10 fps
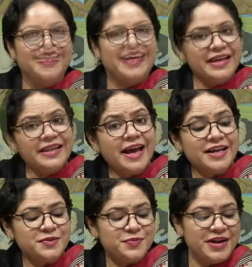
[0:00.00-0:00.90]
Keith
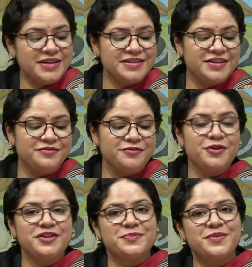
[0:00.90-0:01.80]
has praised him
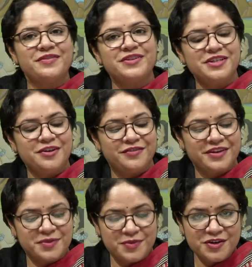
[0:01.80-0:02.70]
for his brevity of
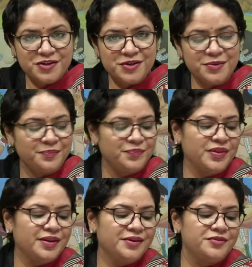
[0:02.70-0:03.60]
expression,
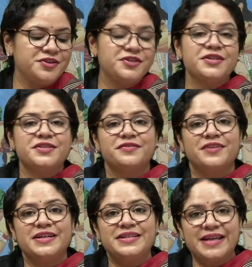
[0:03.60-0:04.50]
richness of
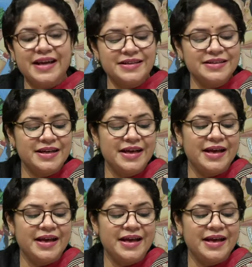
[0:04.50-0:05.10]
content,